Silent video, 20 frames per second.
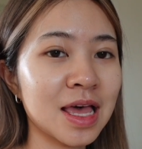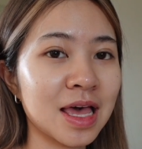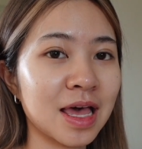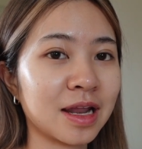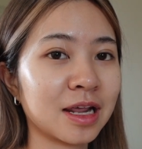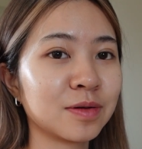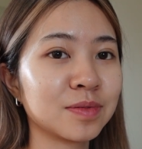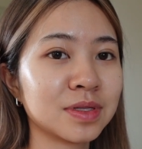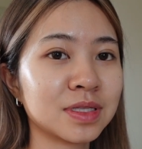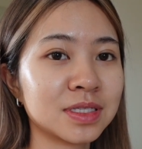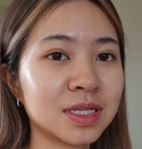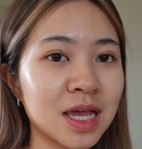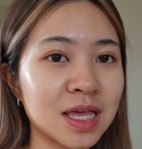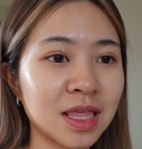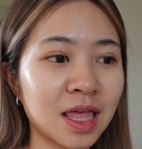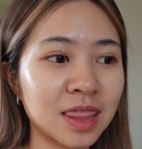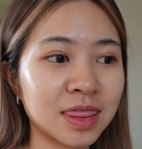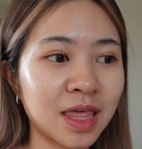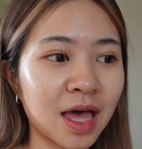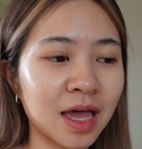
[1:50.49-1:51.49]
And I would say
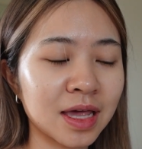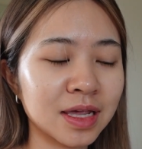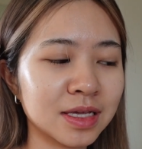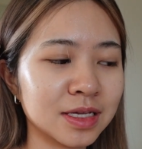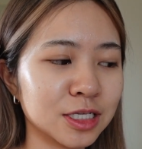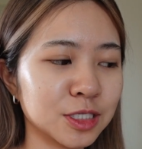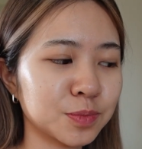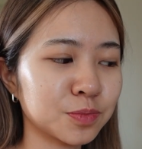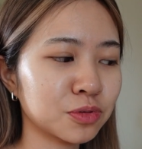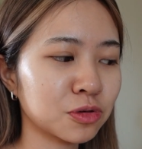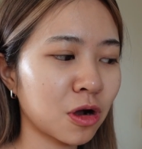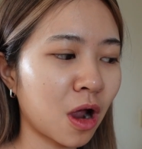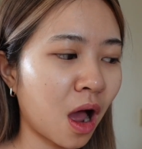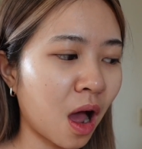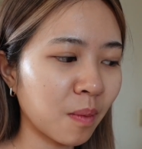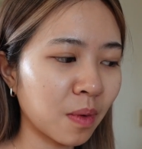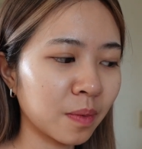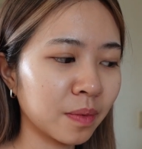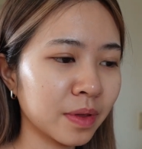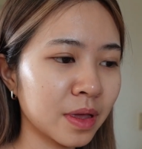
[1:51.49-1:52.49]
that that is
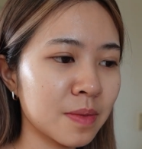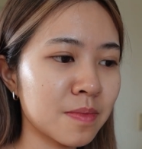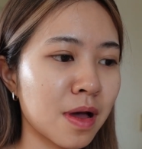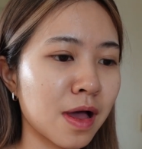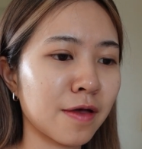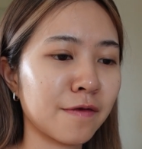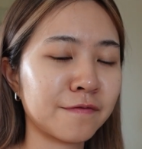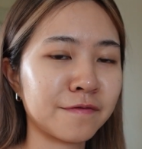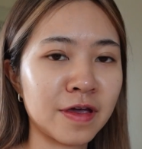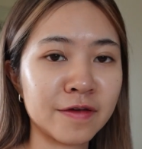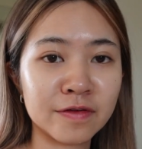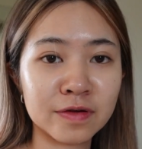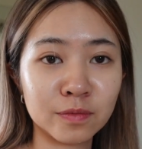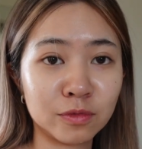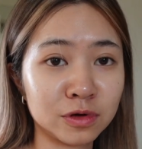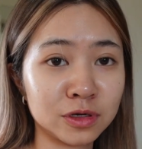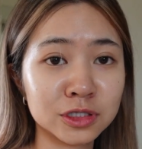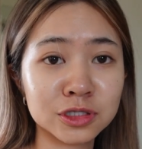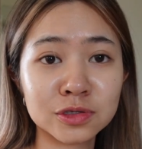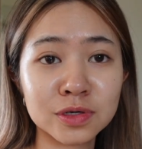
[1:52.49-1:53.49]
probably my favorite
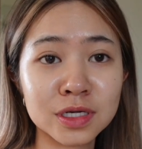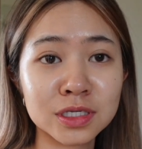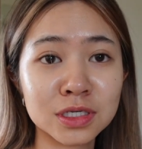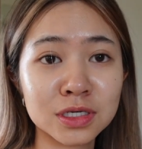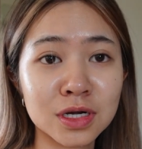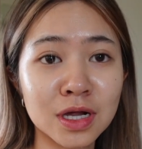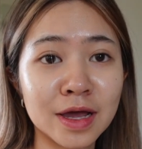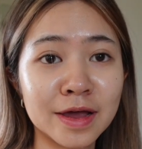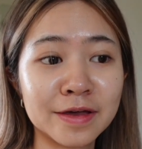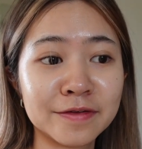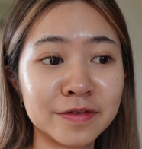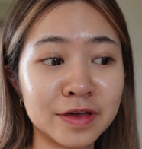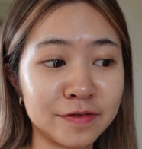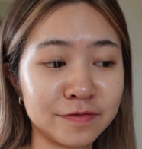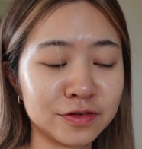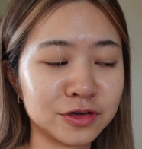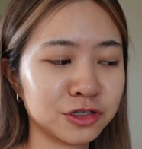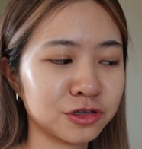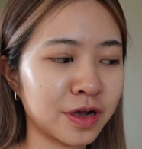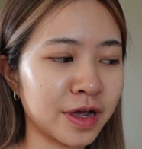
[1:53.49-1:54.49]
moisturizer I've
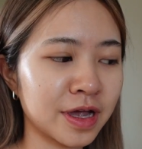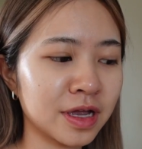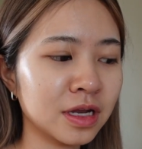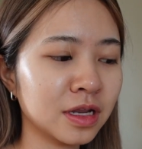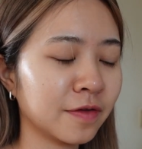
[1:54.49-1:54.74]
ever tried.